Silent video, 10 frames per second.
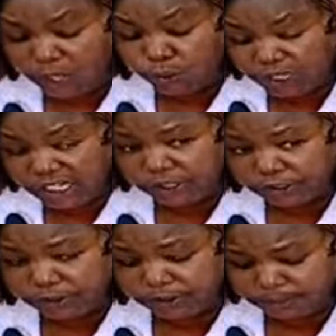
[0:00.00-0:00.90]
And who did
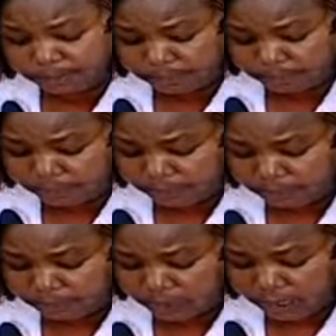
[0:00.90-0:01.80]
not?
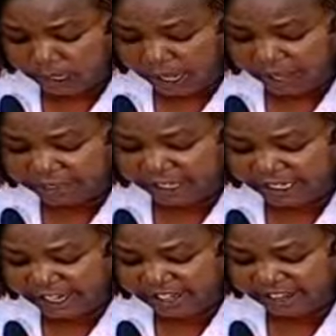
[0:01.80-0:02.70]
And the
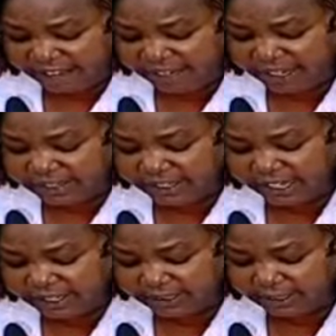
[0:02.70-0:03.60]
leader serving in
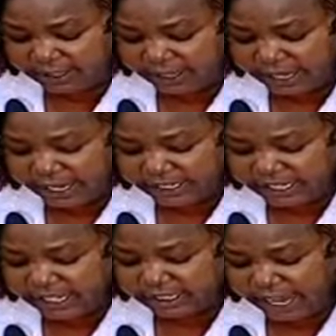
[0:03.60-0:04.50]
the Senate
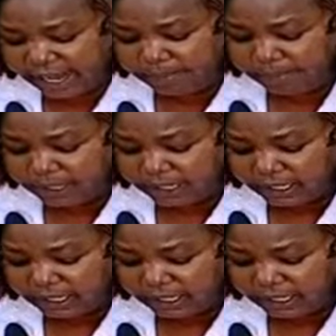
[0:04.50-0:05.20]
at such a time,